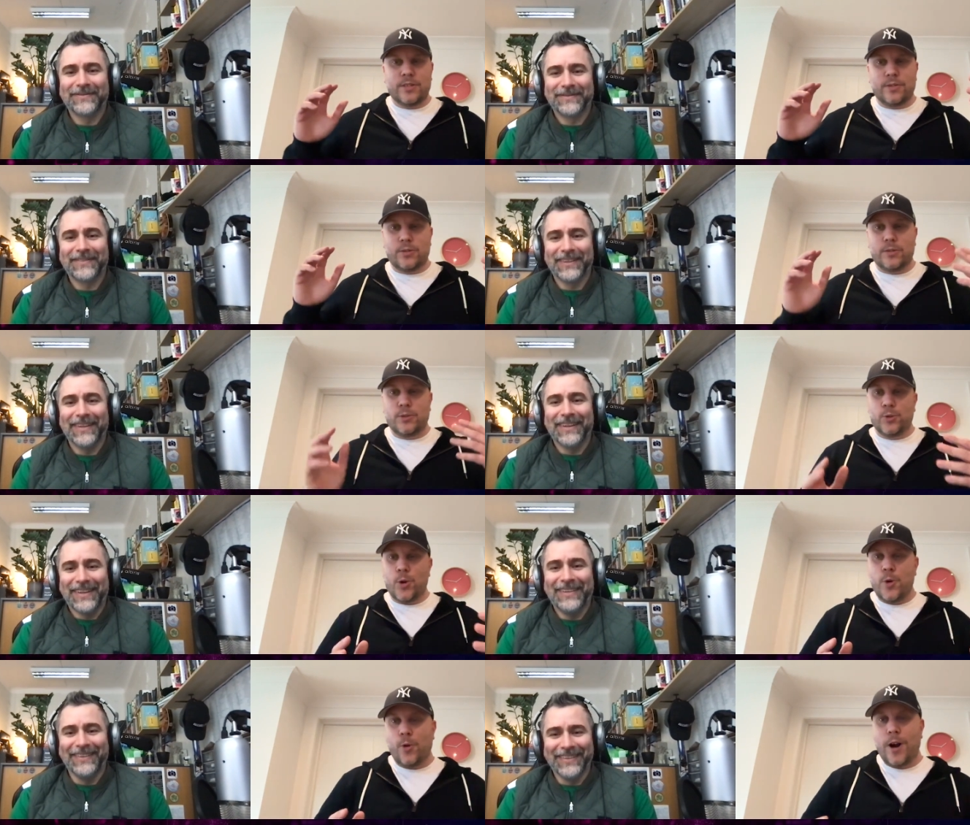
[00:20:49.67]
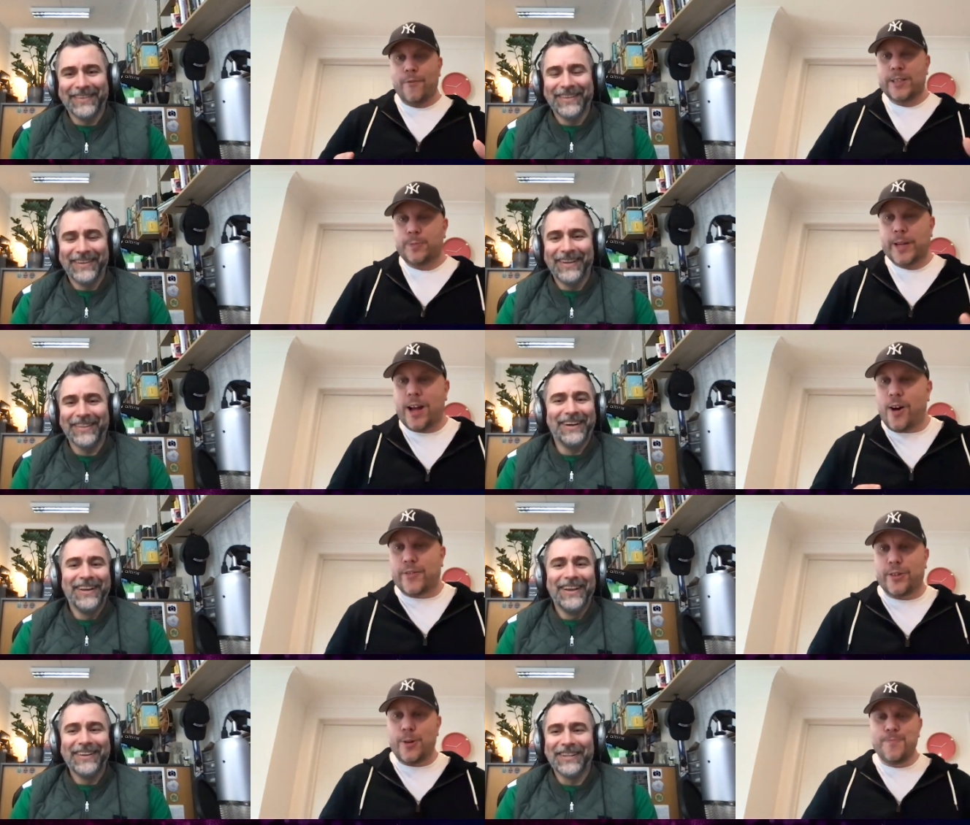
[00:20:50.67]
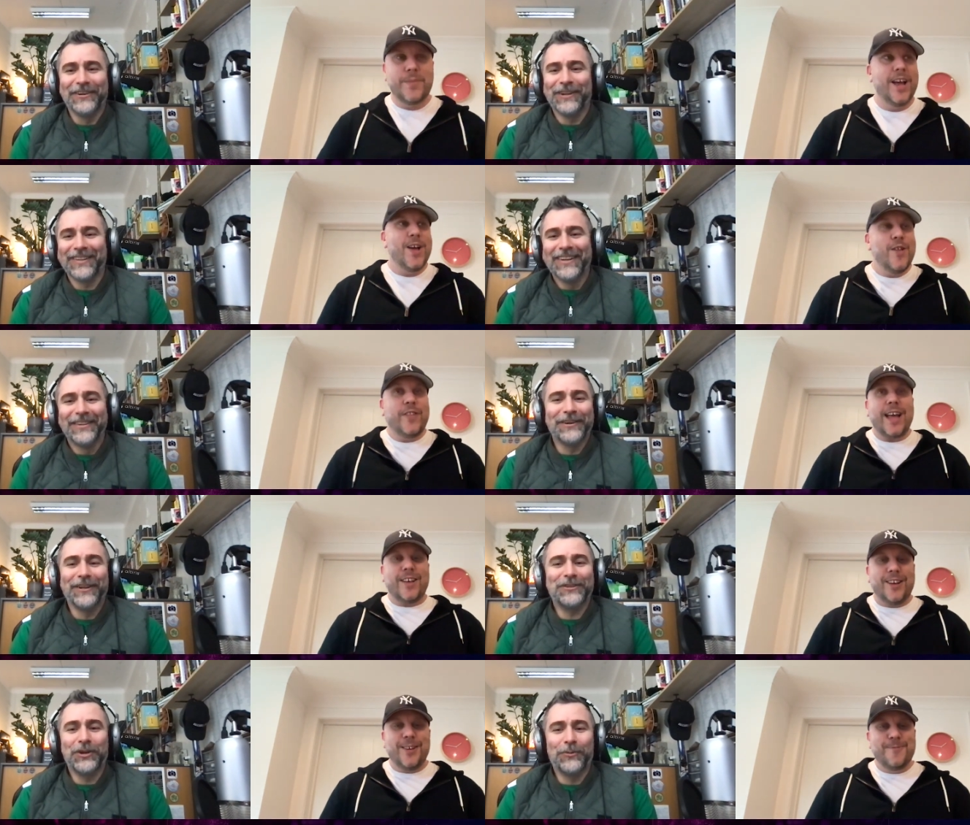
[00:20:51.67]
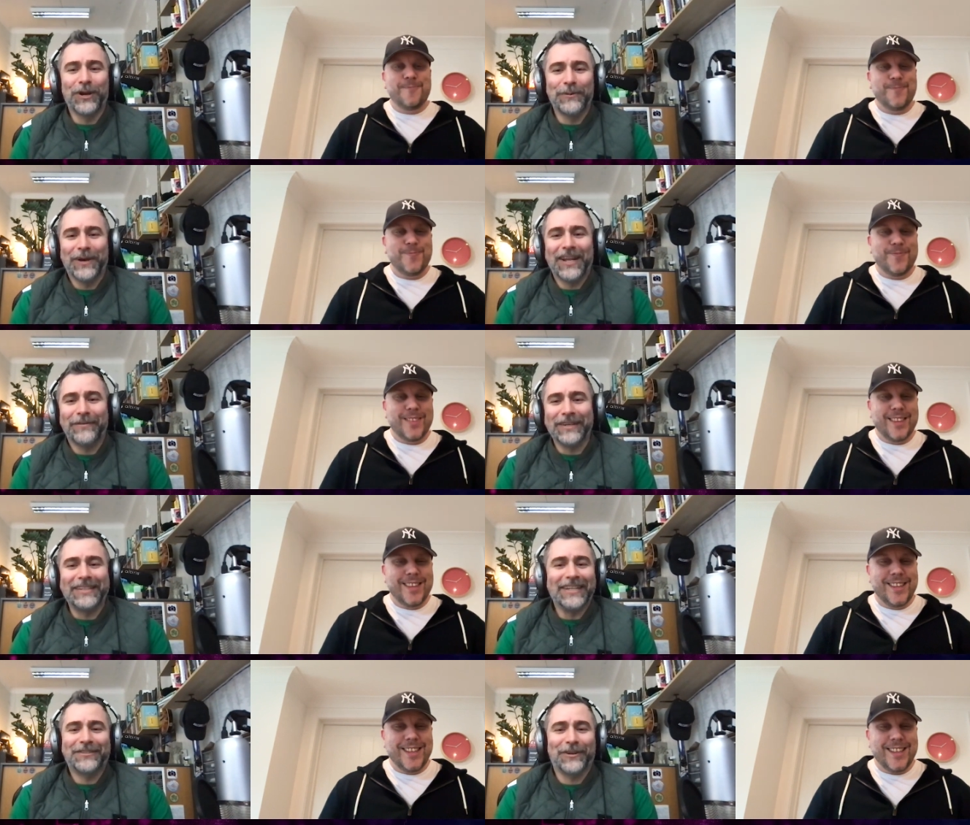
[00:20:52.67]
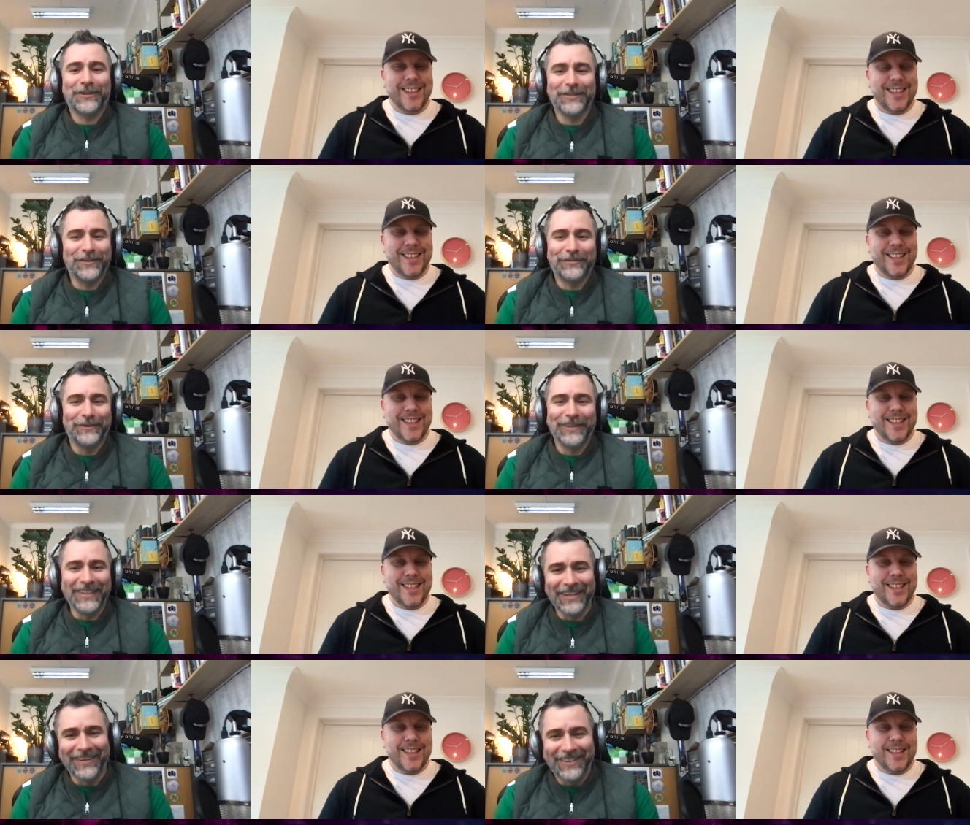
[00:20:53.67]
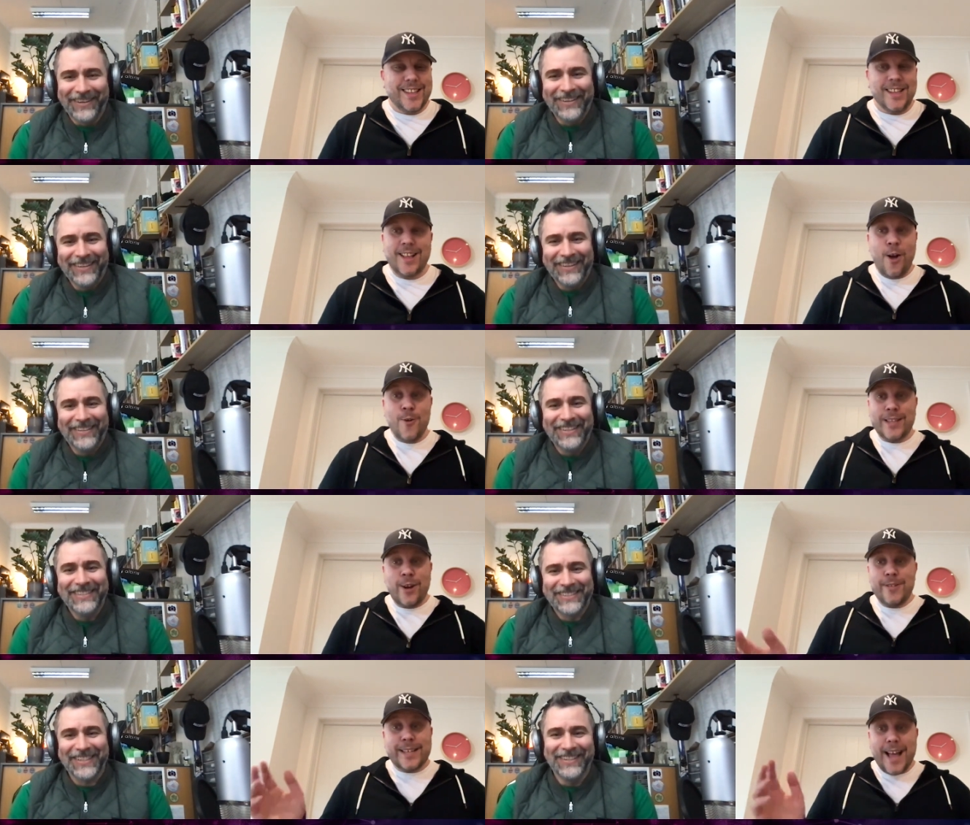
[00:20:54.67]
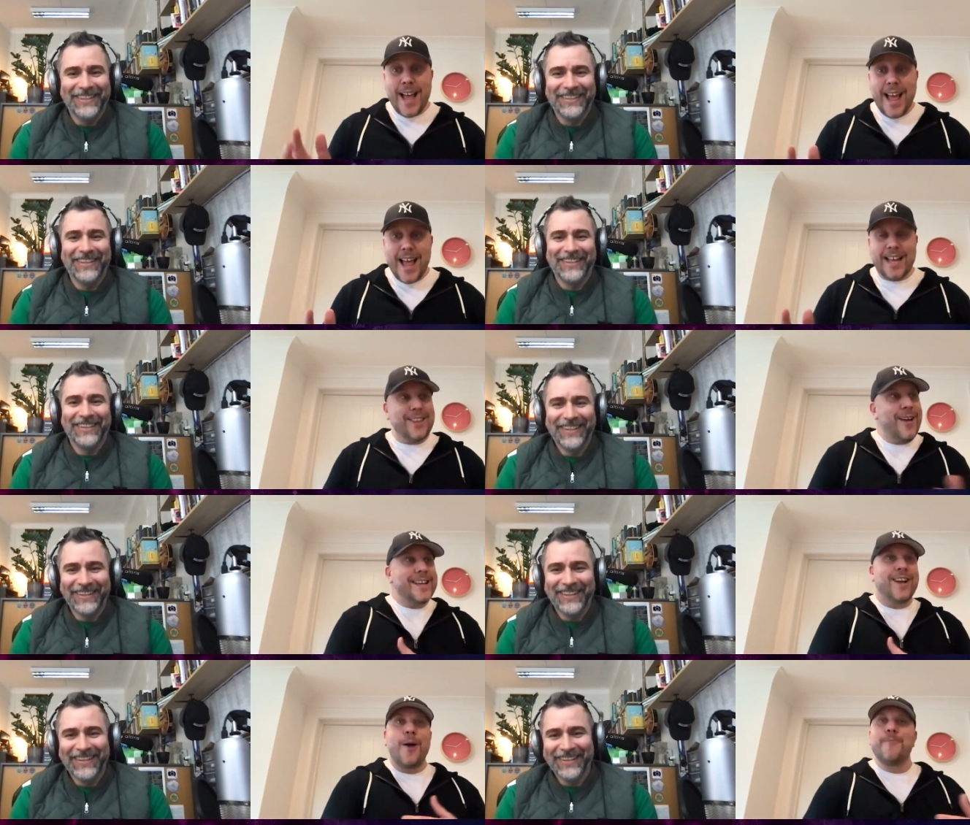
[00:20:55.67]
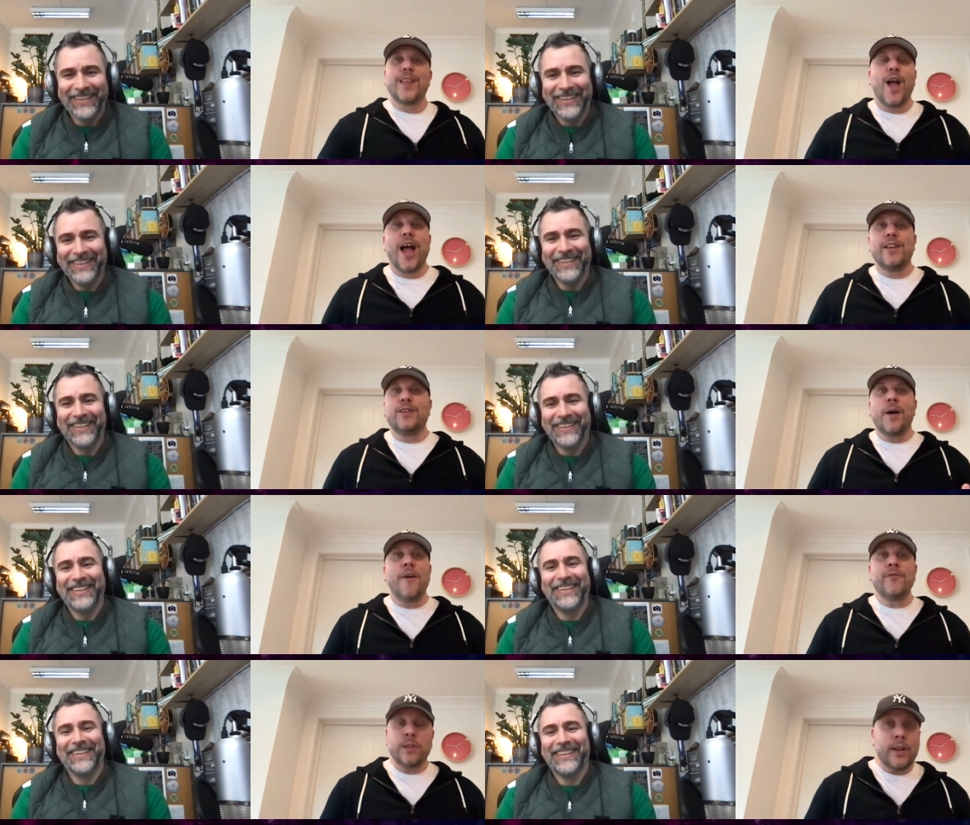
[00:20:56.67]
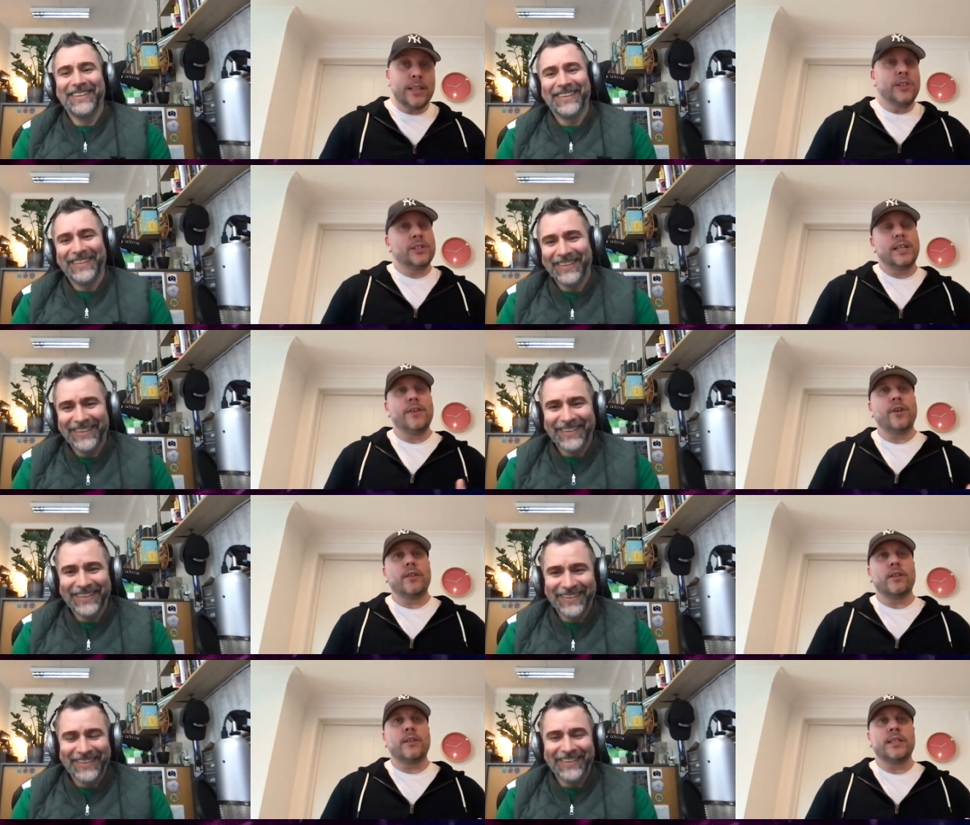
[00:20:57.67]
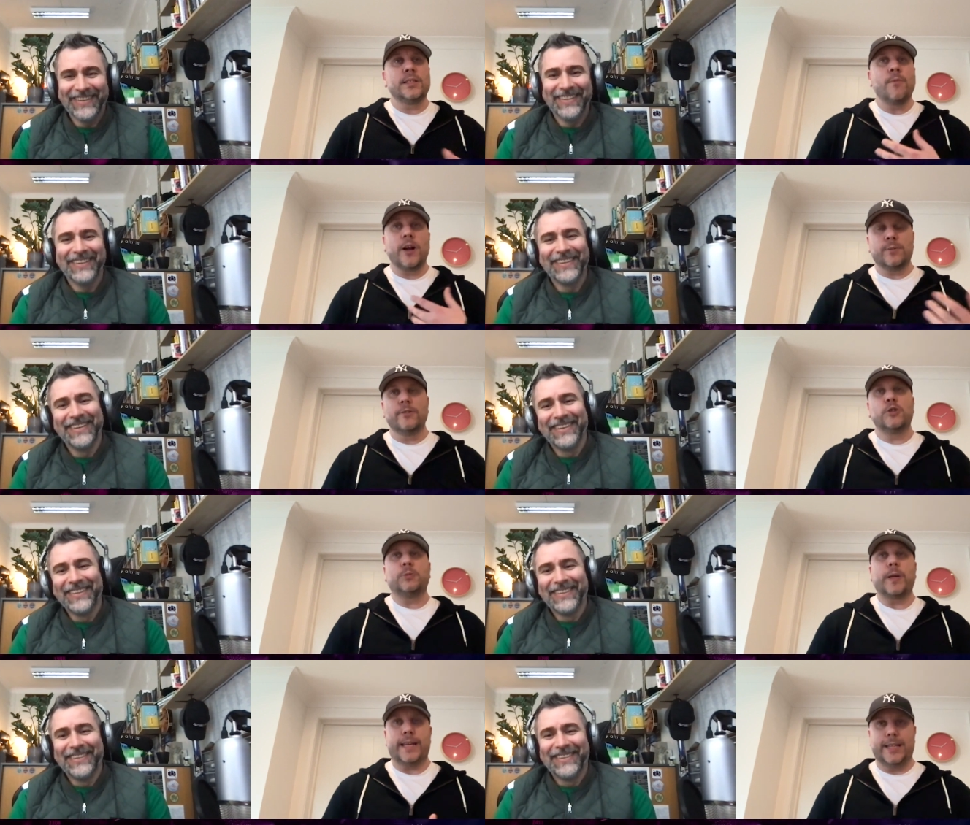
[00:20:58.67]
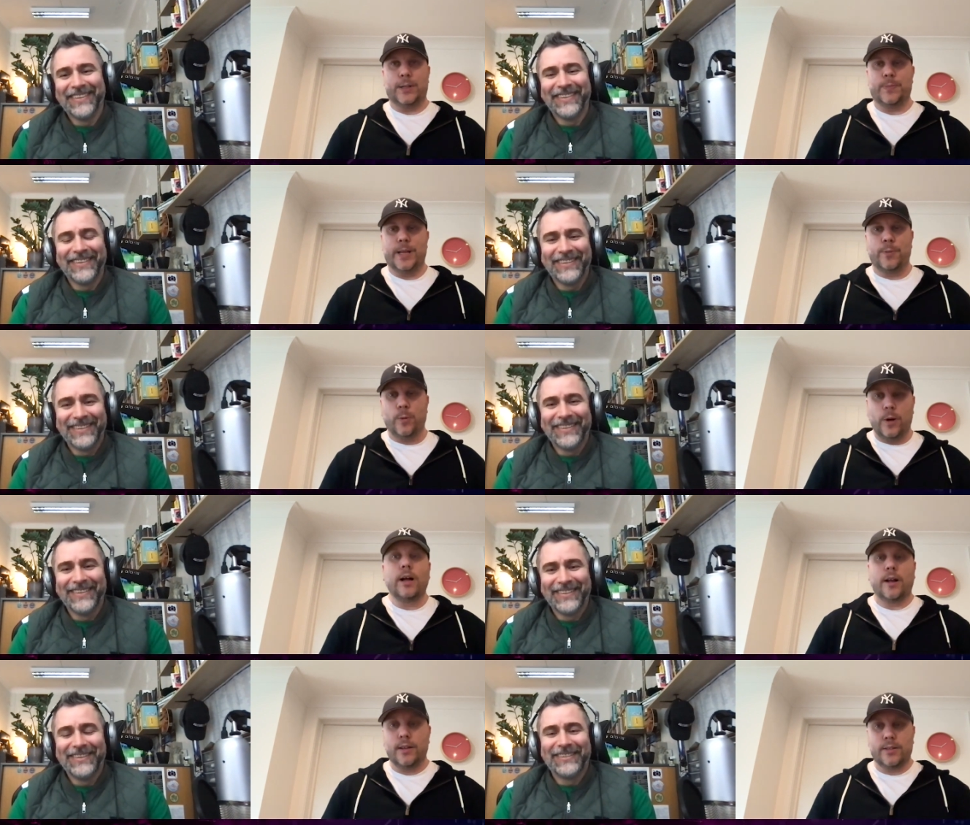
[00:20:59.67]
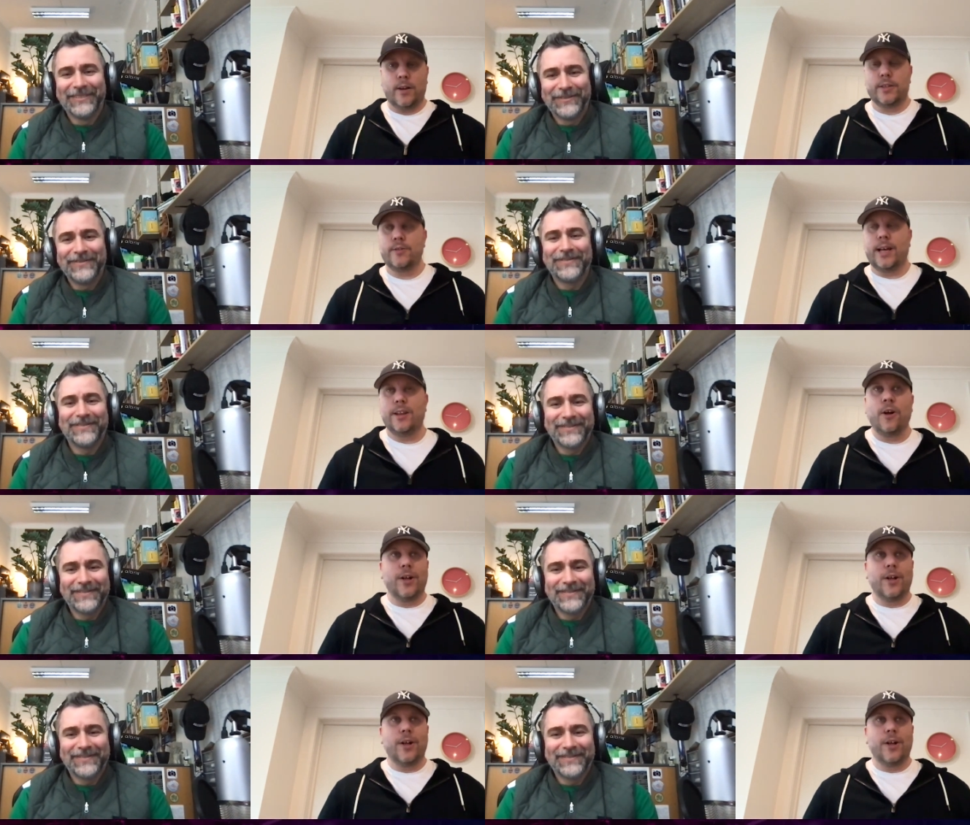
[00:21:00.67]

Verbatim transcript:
Speaker 1: the G R U or F S B after them. And they're not they're not too worried about having TikTok on their phone either. Well, they
Speaker 2: don't care. Like, and every, like literally, if, this is my experience of speaking to people. I, I, I do that a